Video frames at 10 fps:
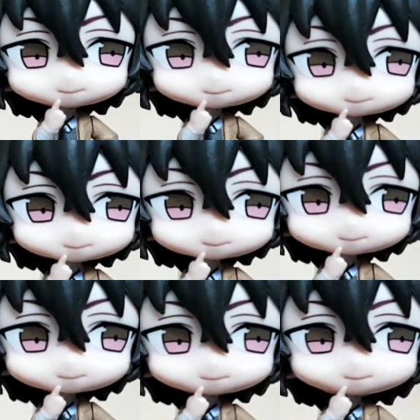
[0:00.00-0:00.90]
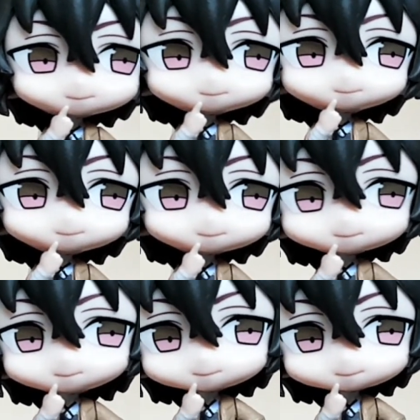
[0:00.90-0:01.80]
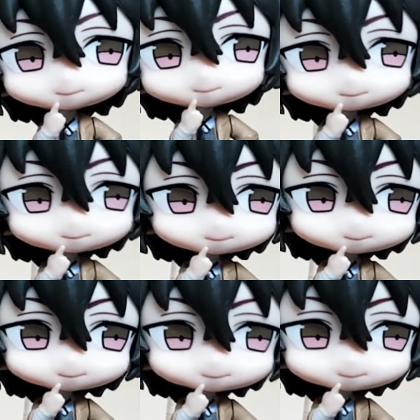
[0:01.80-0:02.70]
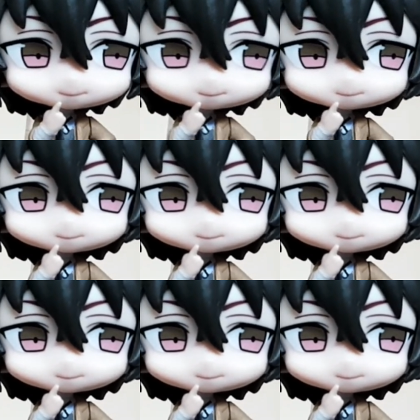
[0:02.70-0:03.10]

some other comiqueros post their comics